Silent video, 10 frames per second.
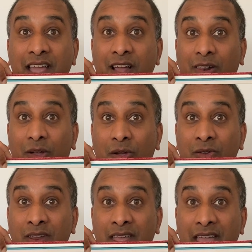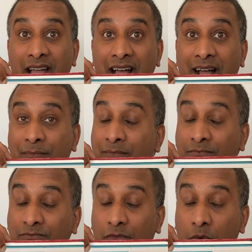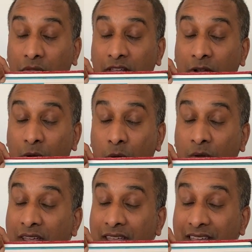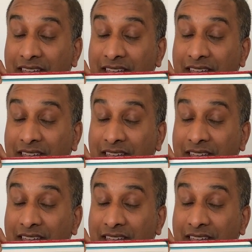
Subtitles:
download what they call